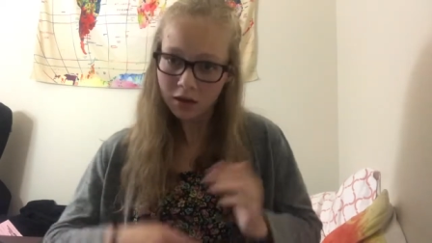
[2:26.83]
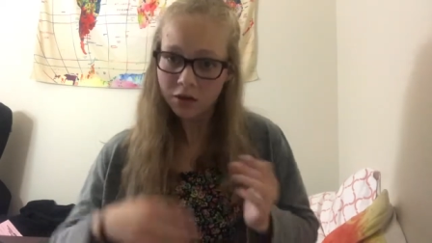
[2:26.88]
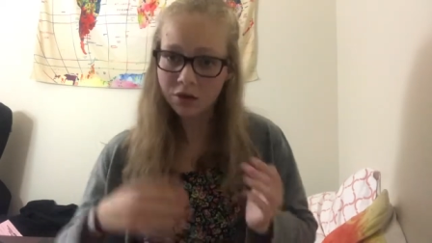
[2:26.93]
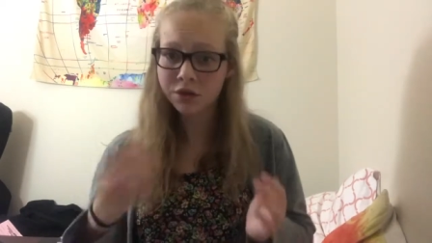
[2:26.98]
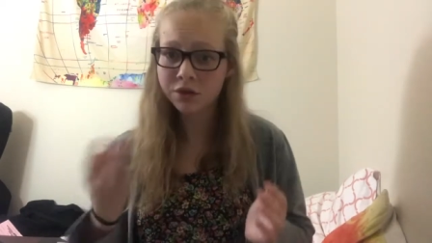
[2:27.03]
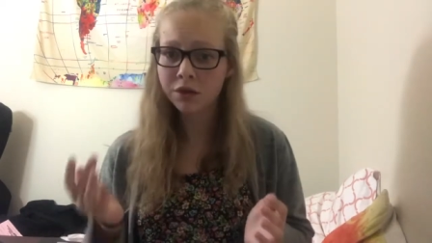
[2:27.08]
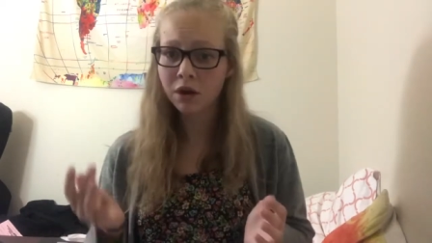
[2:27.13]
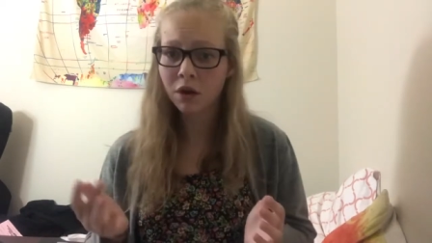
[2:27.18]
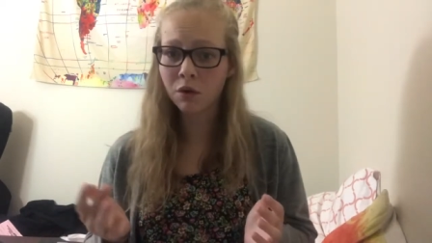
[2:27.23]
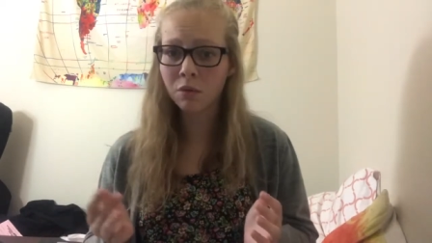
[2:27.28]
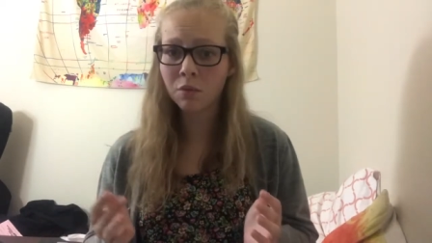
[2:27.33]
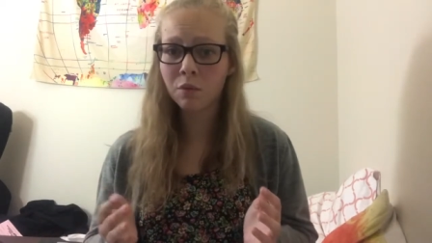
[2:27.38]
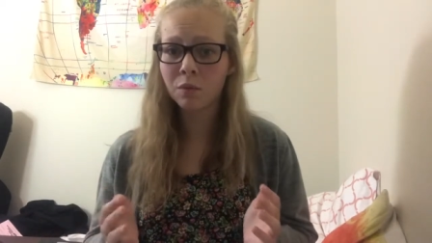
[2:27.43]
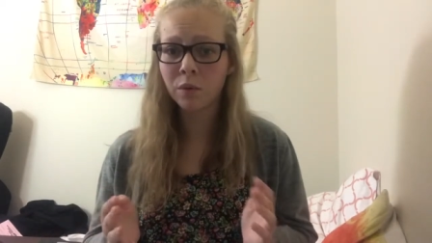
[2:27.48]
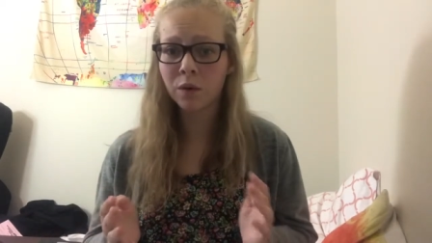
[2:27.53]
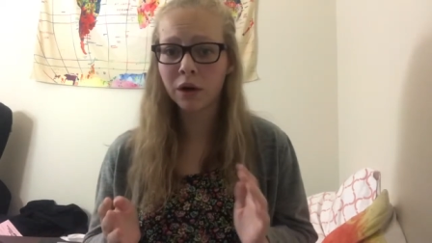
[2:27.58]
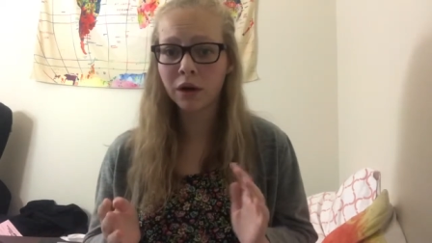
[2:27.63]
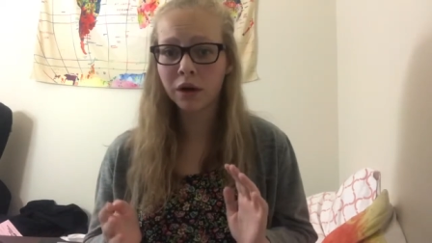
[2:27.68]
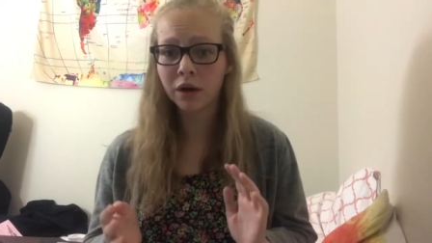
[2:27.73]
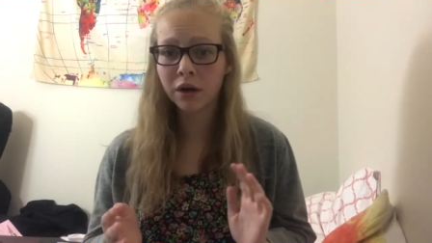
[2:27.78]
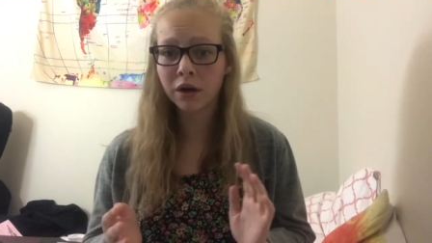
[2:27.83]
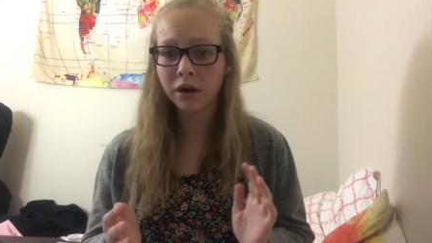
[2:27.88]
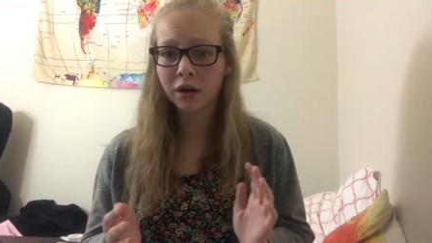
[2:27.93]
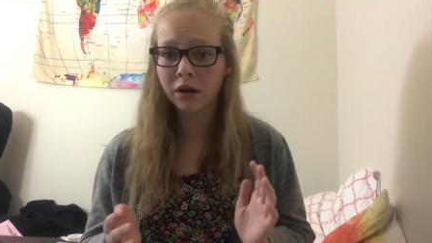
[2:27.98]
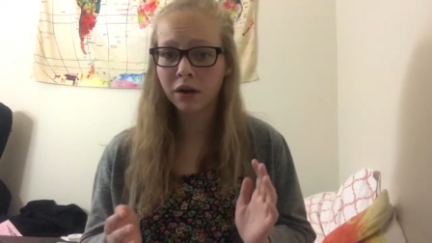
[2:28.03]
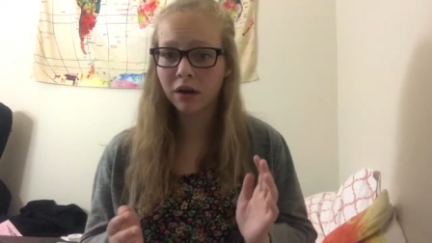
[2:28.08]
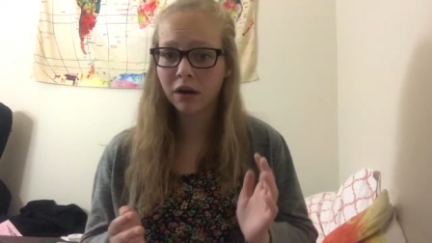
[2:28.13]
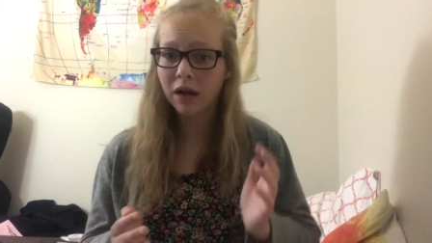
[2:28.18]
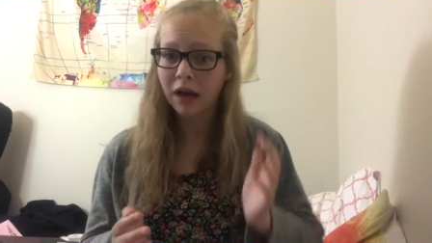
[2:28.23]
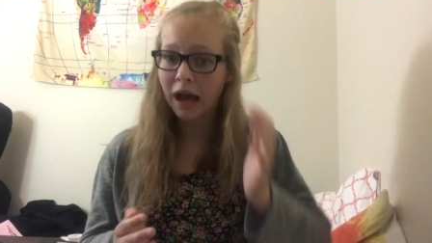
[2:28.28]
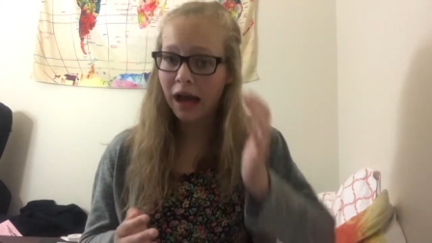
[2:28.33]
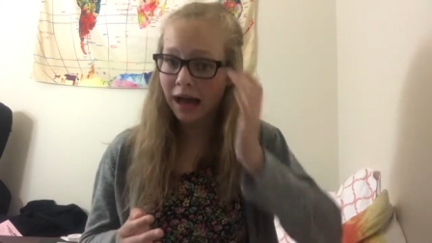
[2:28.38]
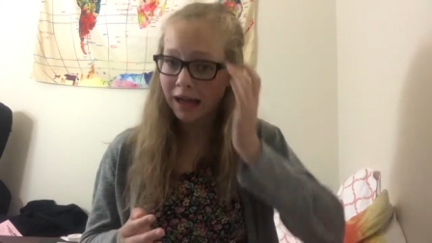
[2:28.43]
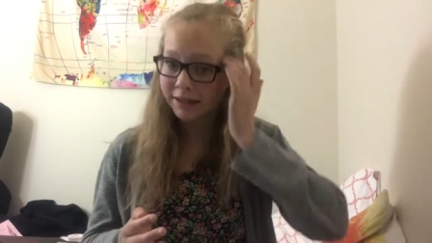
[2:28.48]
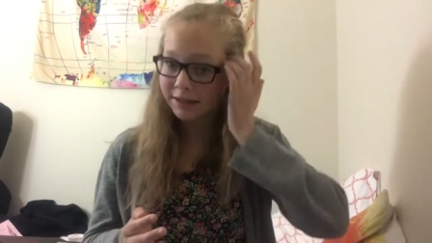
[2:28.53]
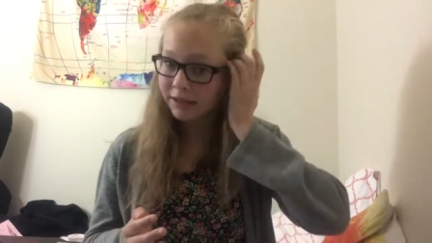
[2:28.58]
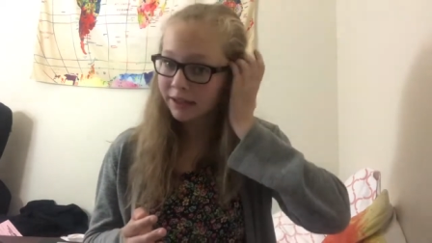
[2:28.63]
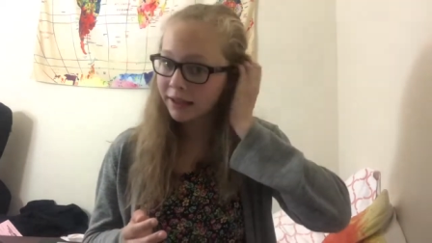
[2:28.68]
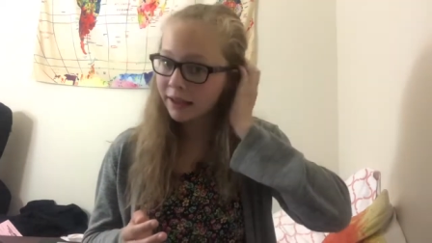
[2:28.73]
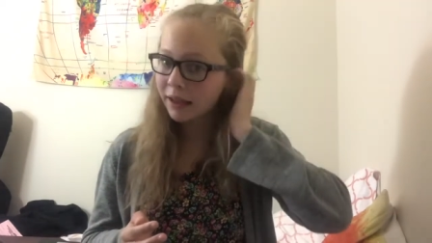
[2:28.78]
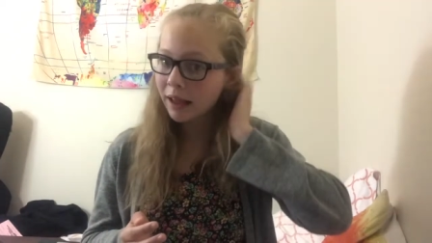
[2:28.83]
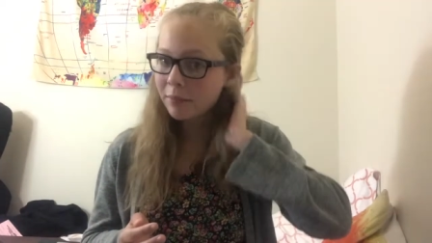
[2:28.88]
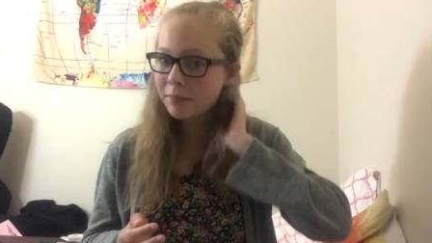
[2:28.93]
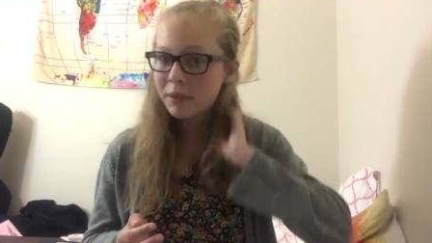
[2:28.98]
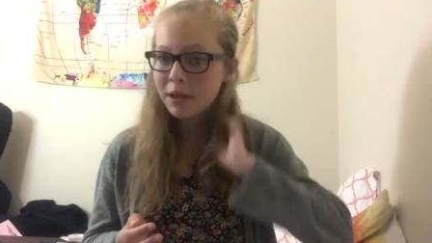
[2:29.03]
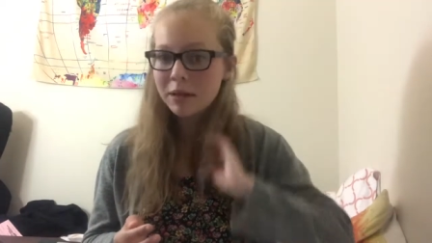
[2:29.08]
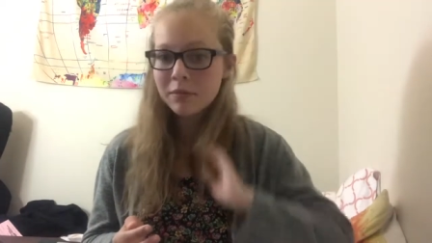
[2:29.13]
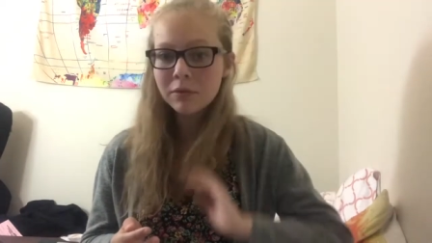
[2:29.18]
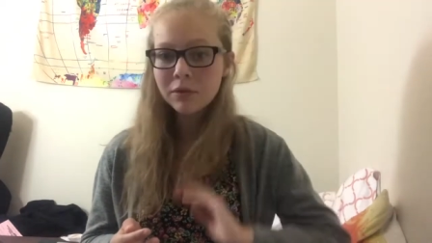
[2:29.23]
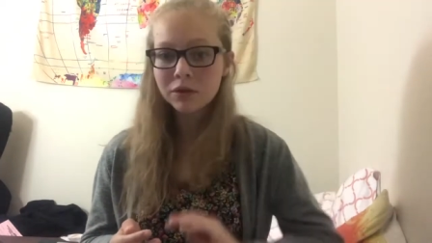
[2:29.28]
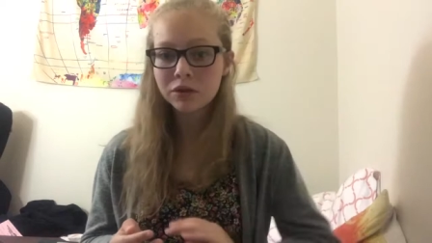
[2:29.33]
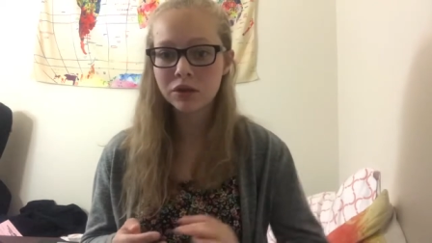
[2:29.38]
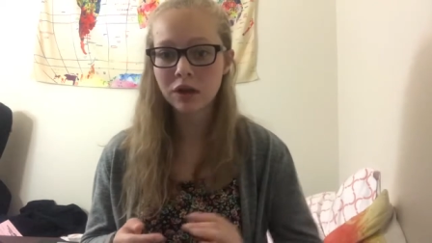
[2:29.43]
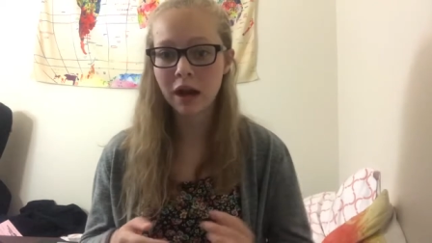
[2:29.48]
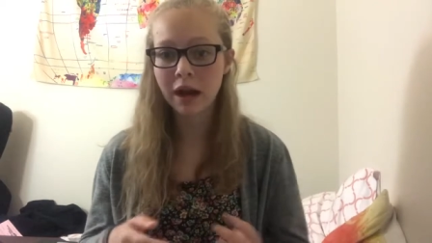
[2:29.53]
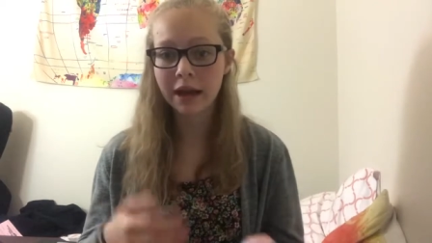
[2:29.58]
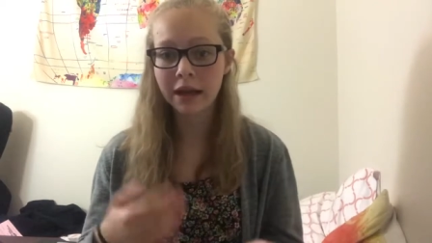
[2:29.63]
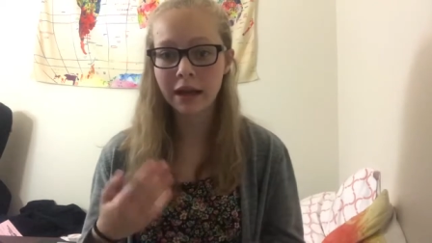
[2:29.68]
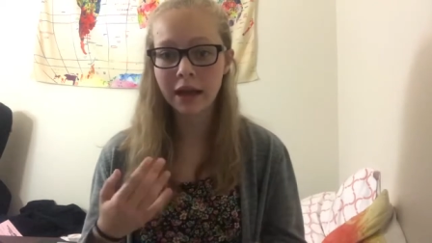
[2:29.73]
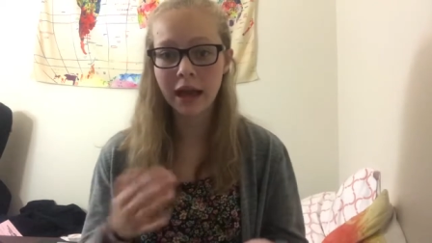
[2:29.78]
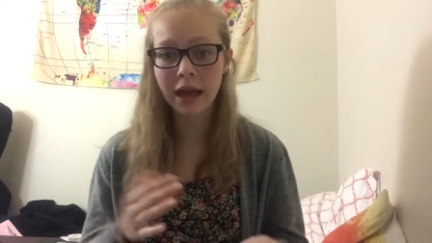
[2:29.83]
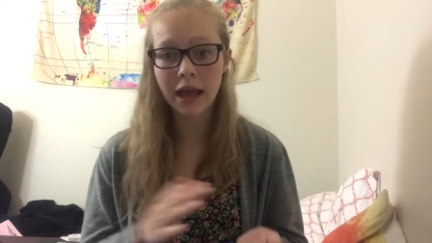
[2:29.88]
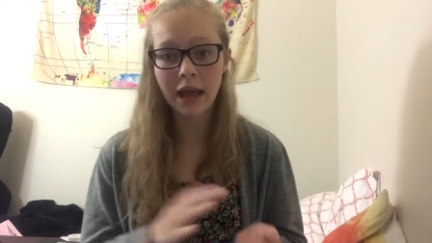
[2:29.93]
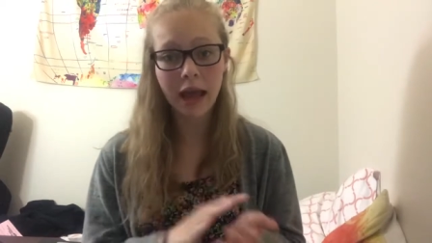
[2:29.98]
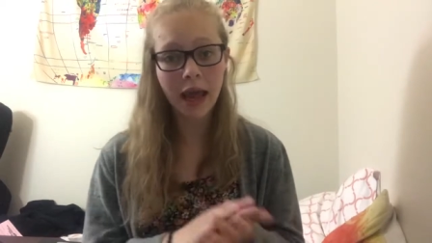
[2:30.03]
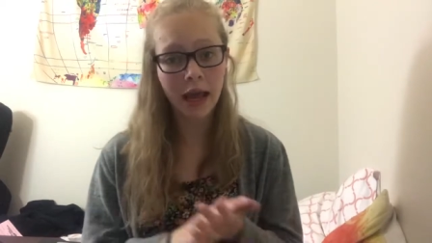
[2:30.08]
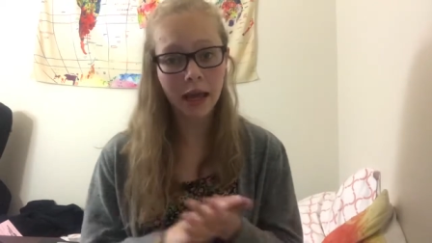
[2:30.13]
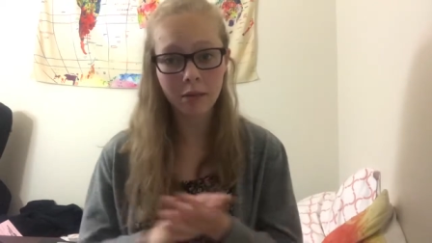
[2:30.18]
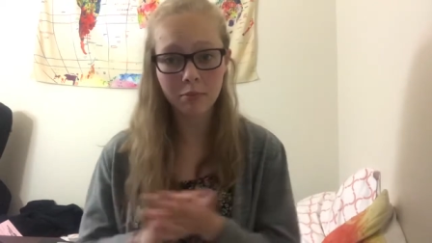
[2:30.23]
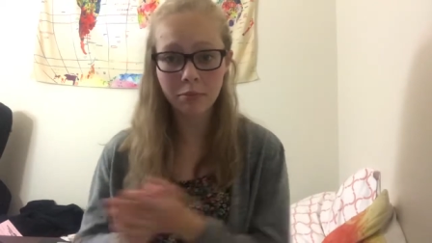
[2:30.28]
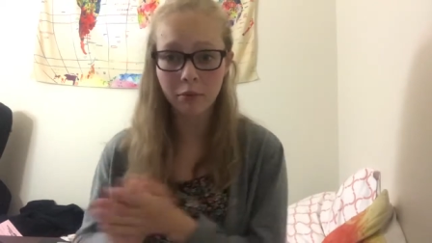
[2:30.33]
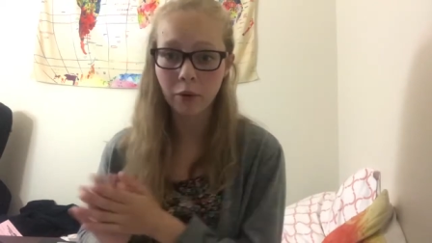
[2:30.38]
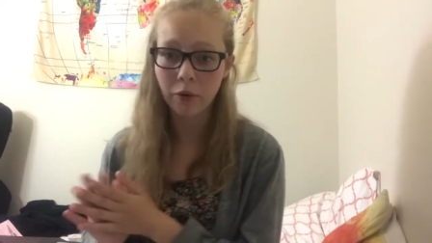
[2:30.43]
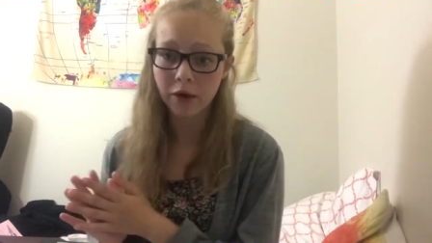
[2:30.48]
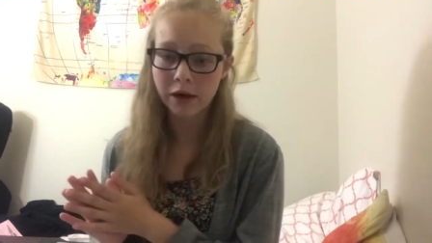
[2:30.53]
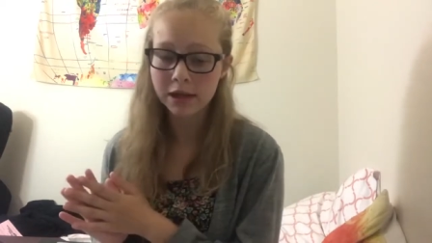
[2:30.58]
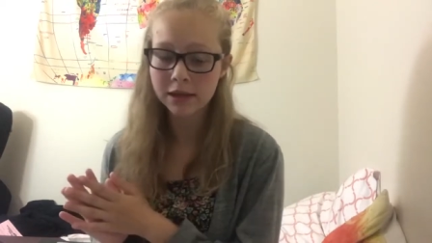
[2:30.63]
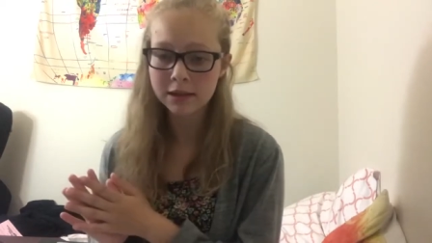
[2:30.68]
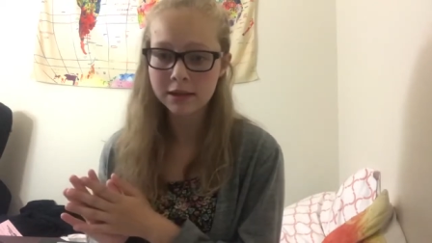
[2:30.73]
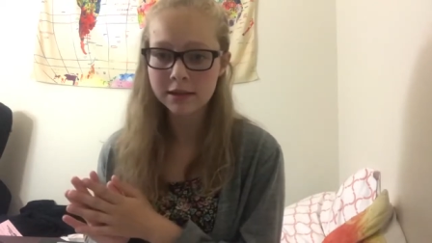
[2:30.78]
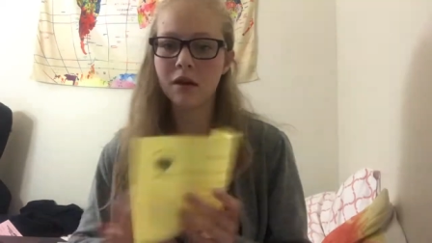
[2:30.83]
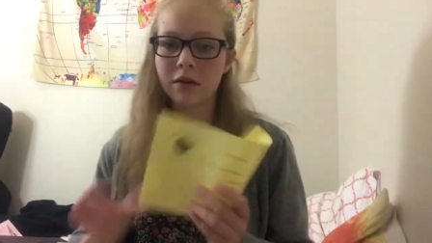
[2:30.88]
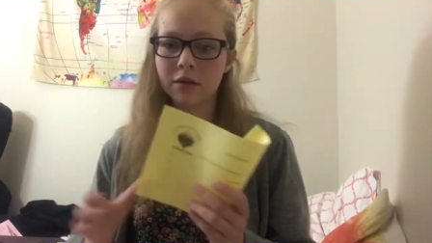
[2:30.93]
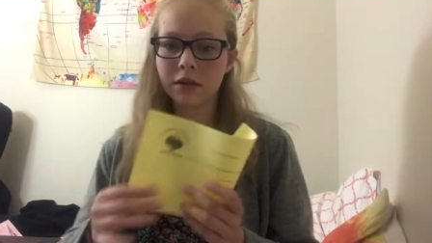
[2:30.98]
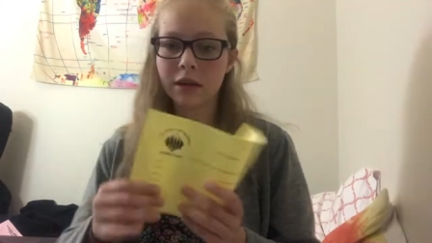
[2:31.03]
So we're asking that people try and get 8 points.